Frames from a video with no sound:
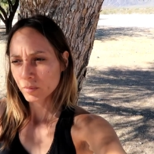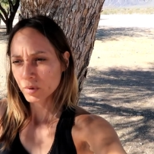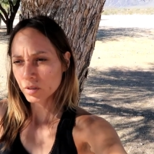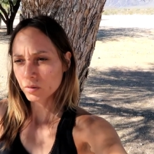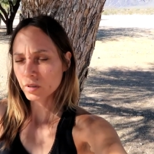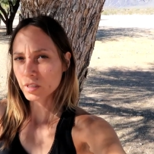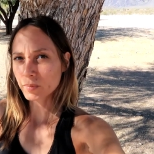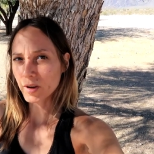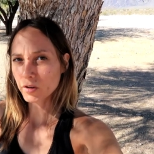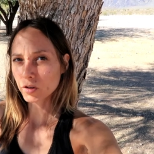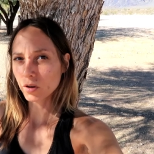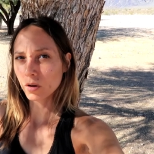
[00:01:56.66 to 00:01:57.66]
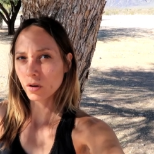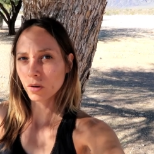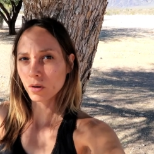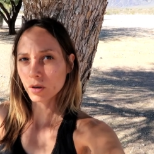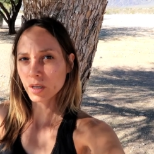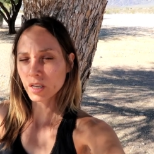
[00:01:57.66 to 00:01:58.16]
been doing a
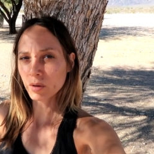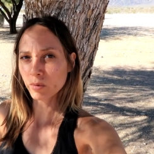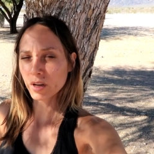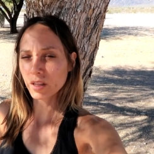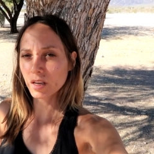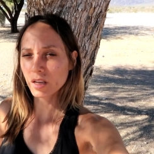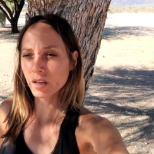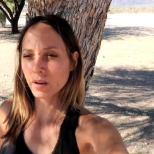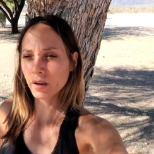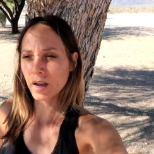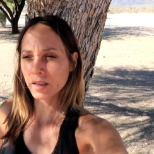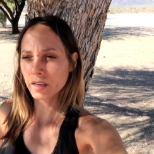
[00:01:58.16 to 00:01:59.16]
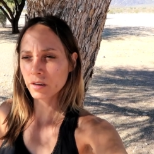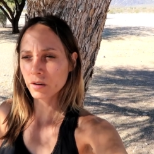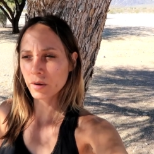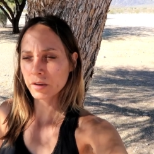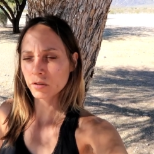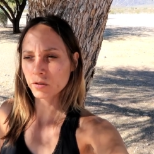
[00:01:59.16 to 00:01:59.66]
special ki breathing
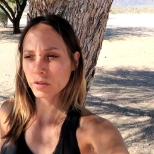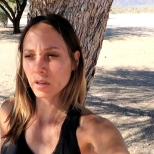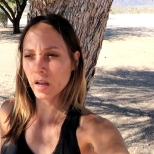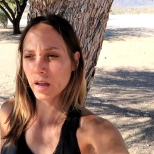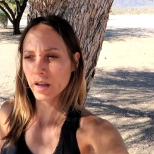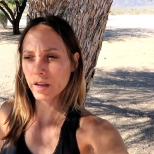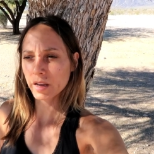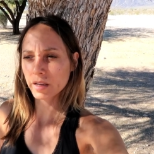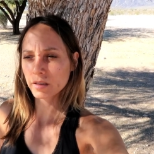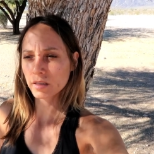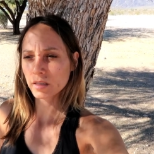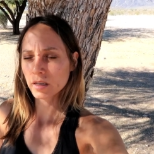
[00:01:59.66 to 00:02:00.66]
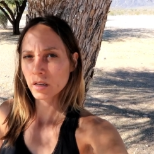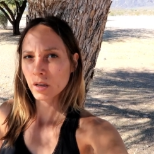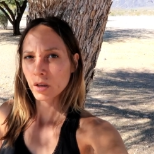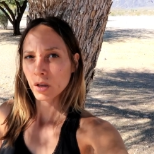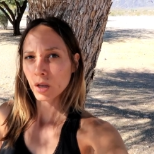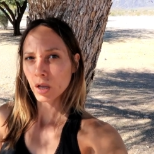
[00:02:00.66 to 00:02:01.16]
Aikido exercise
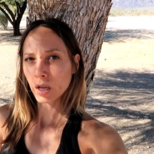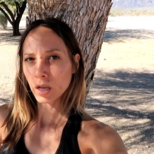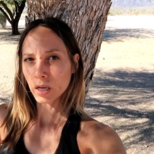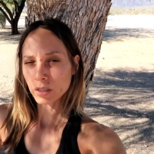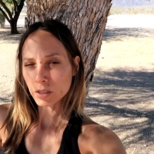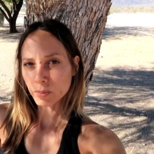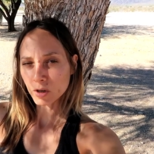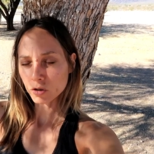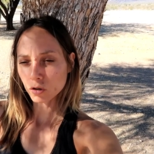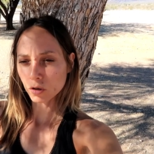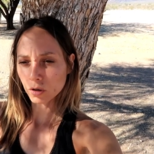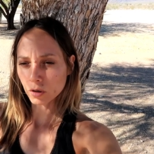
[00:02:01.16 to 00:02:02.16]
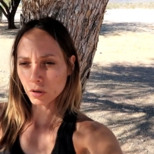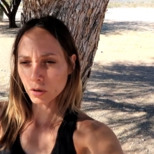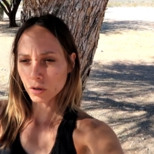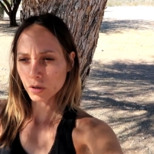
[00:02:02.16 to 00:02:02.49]
and a special